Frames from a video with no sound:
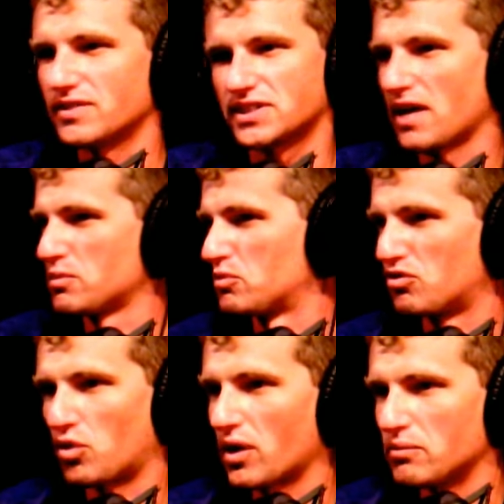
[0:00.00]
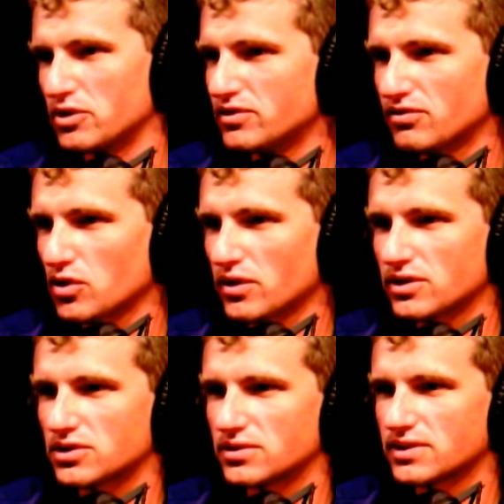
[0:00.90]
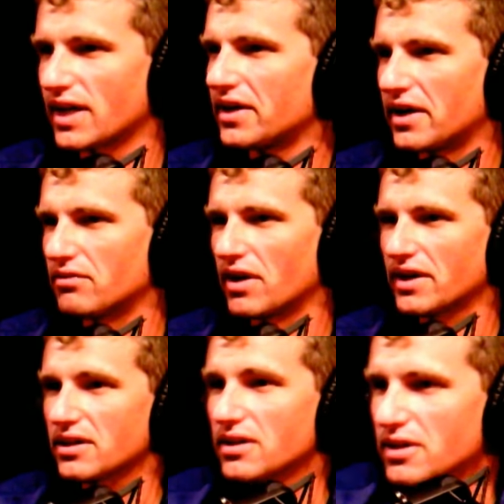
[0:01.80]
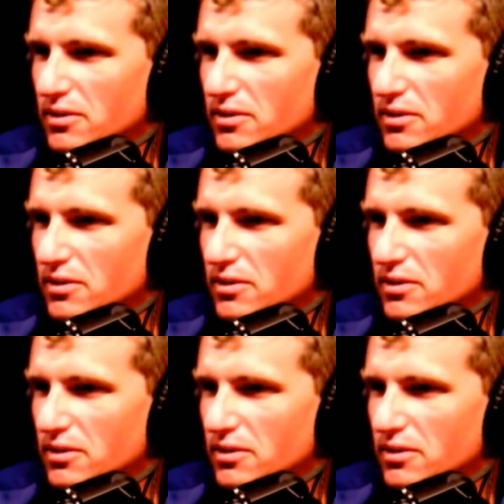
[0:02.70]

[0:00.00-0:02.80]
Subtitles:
of this happened before I moved to Florida, so it's kind of ironic.